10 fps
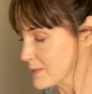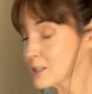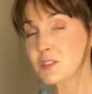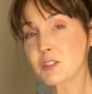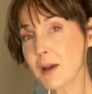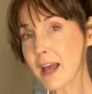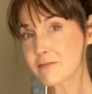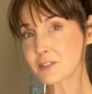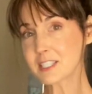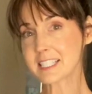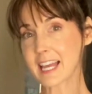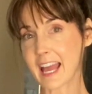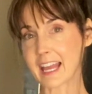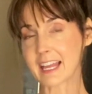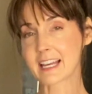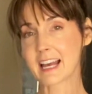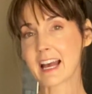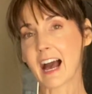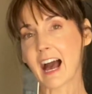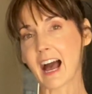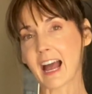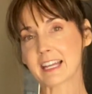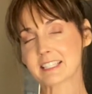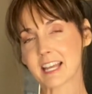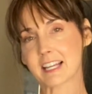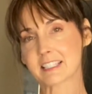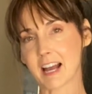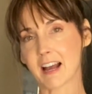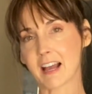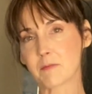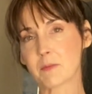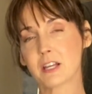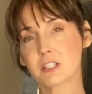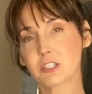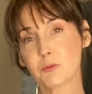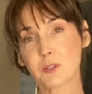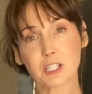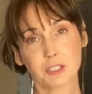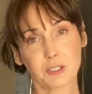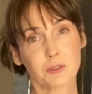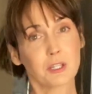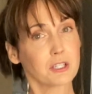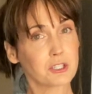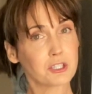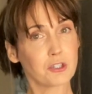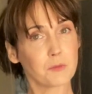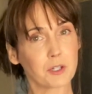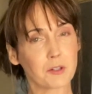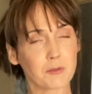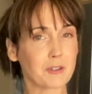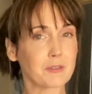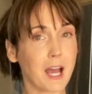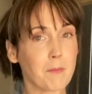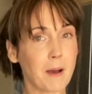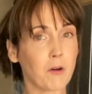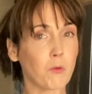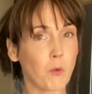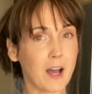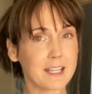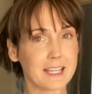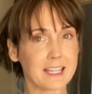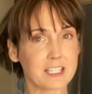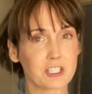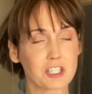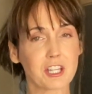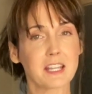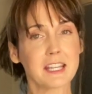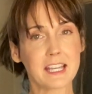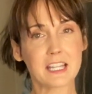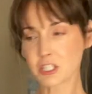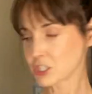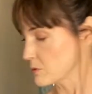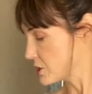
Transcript: So every day I take time to include turmeric root about 1 inch into a